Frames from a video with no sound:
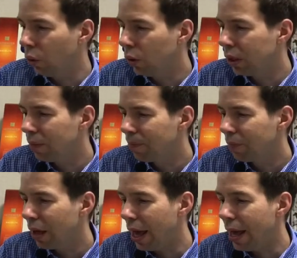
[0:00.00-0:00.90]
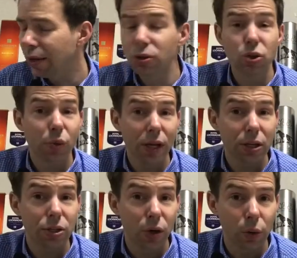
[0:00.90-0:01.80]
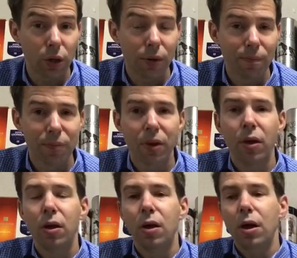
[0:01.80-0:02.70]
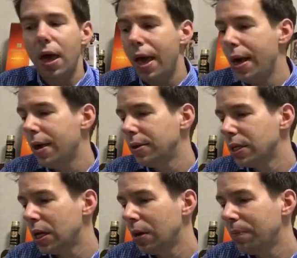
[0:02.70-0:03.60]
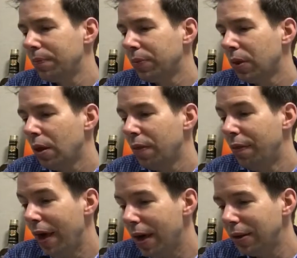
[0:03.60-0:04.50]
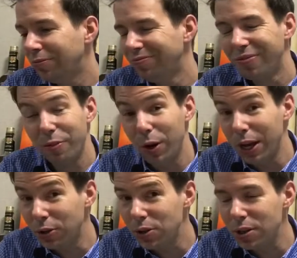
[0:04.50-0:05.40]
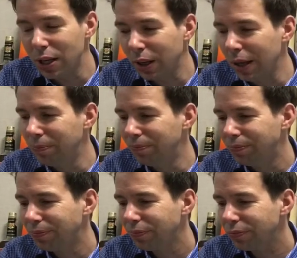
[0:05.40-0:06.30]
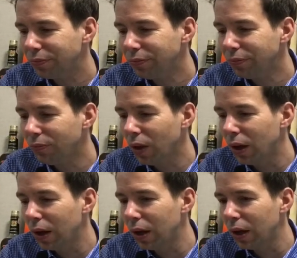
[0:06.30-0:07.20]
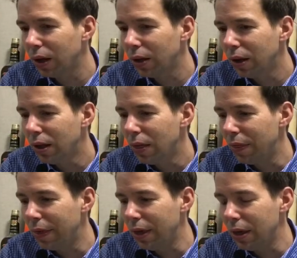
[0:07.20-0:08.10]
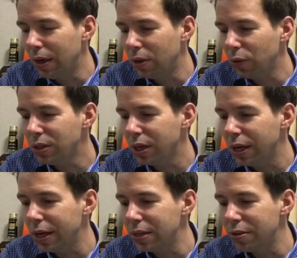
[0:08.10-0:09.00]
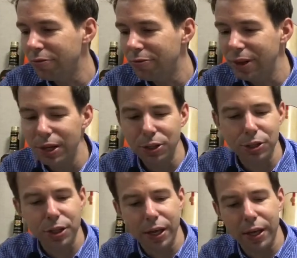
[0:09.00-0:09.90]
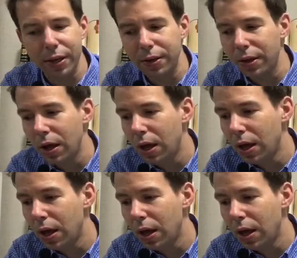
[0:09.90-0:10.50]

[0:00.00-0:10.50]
oak and Swedish oak. And then, very interestingly, the whiskey is finished in